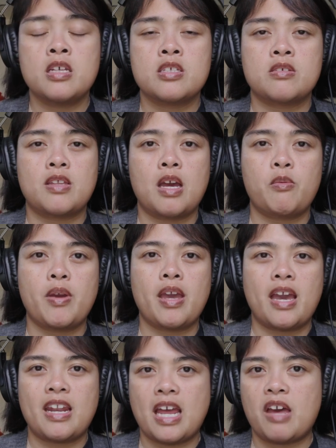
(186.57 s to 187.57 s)
So that
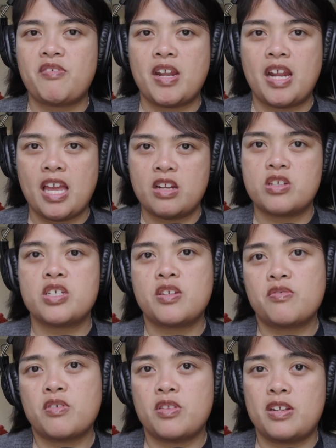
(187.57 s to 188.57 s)
way I'd have that energy
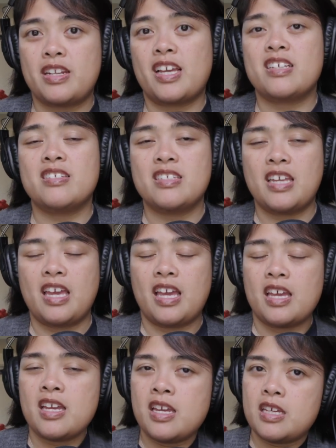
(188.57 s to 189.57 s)
for the next
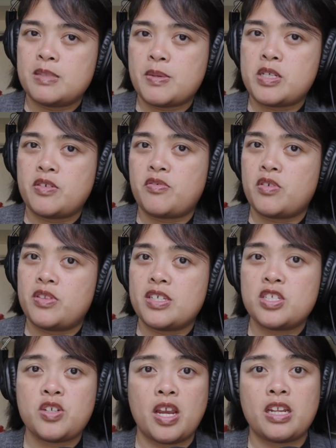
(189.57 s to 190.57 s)
day, especially for
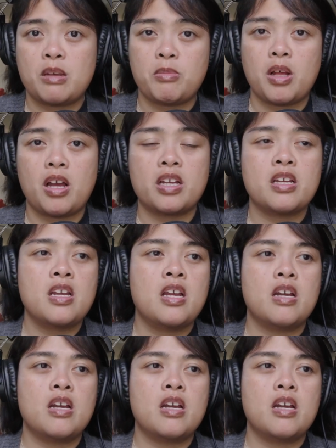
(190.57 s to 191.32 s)
this training block.